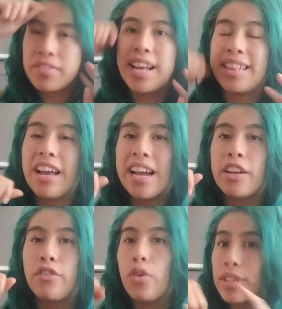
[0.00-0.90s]
at that kind
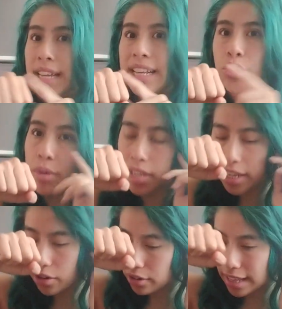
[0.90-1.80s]
of force, and I do it
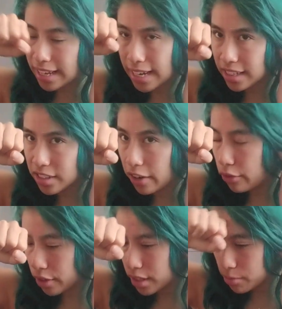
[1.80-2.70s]
here like kind of soft
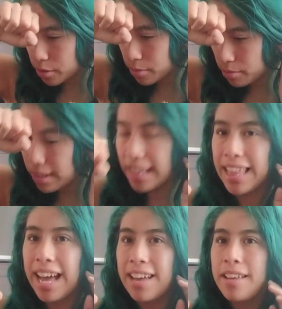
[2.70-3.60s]
force, like
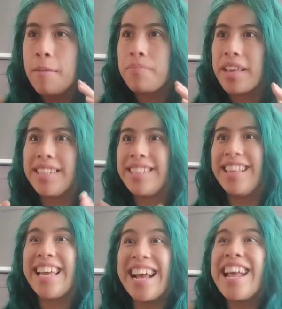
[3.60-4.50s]
that, it's
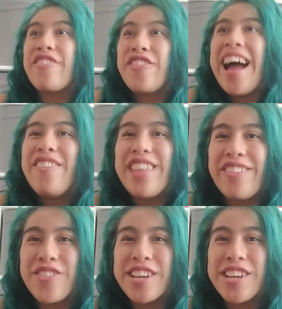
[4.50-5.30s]
like, and I have that